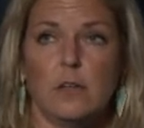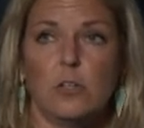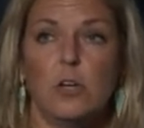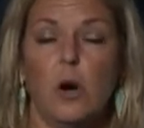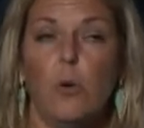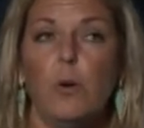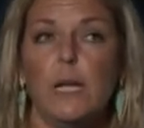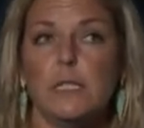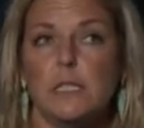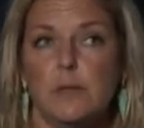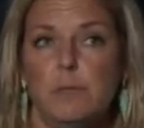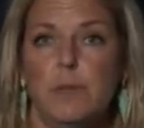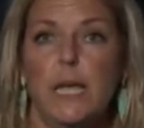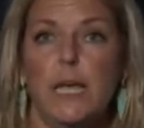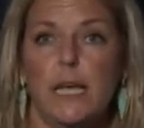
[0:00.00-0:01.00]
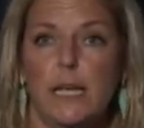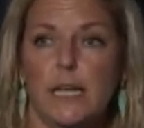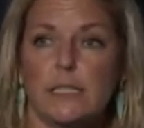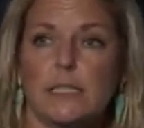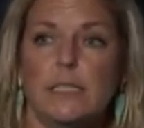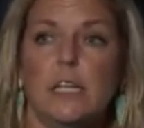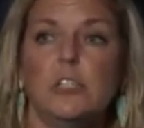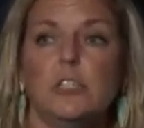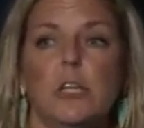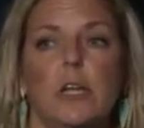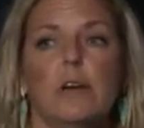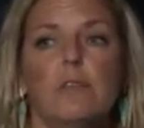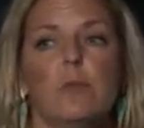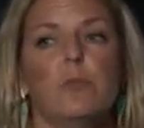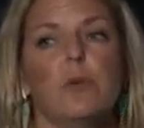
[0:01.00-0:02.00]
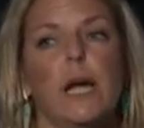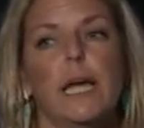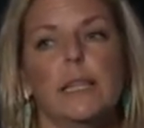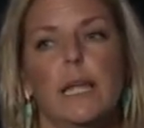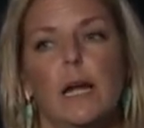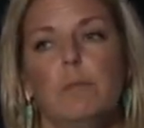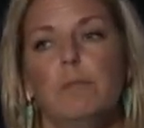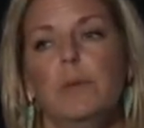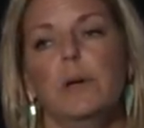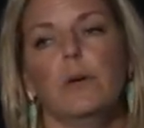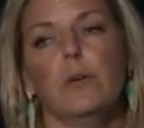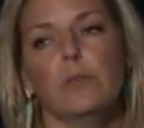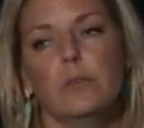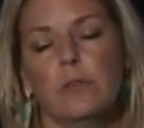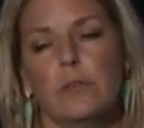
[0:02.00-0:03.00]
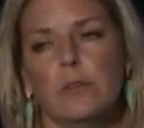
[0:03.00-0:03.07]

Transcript: going to be an extension of the brand that I built?